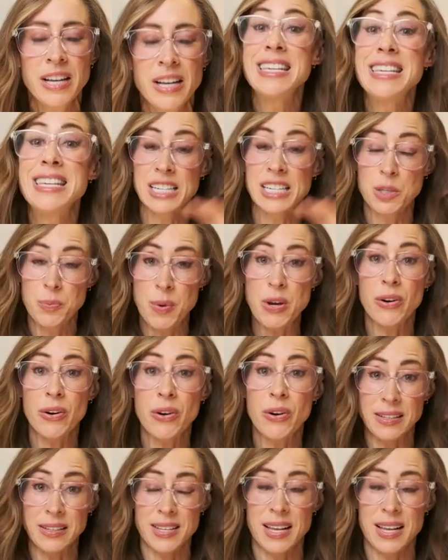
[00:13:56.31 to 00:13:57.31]
the
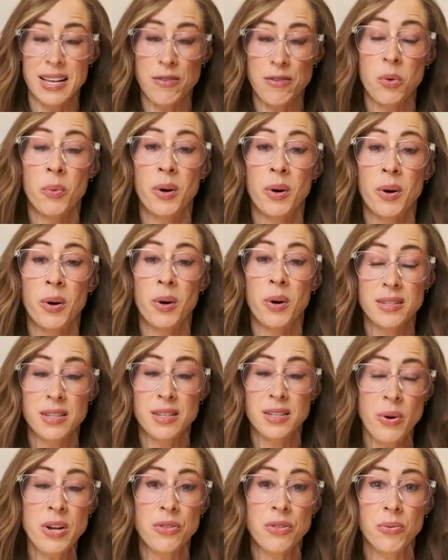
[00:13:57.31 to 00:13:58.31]
experience that everyone is
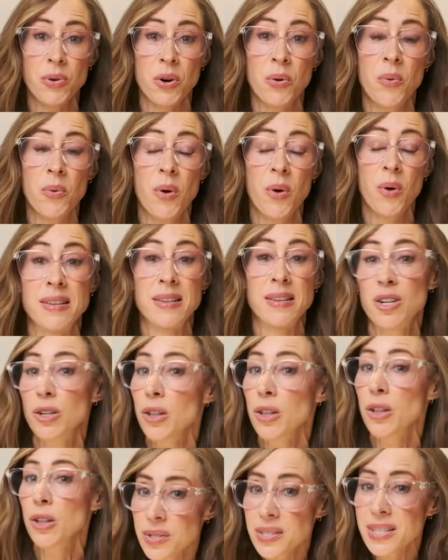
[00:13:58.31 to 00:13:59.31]
going through as
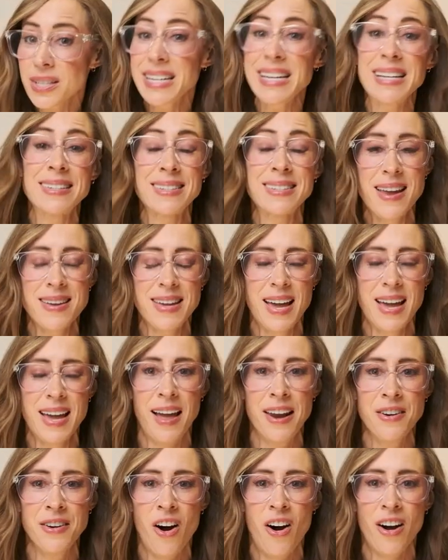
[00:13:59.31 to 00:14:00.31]
closely as I
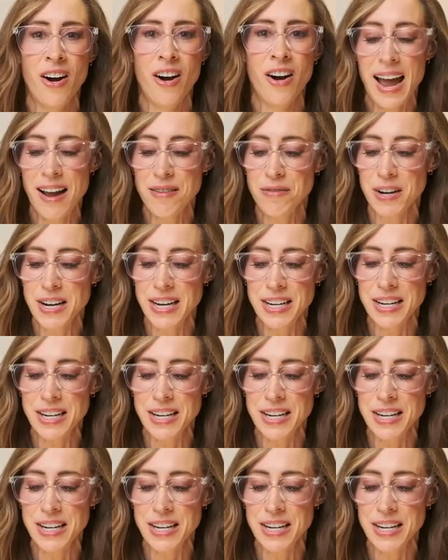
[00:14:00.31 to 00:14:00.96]
can on every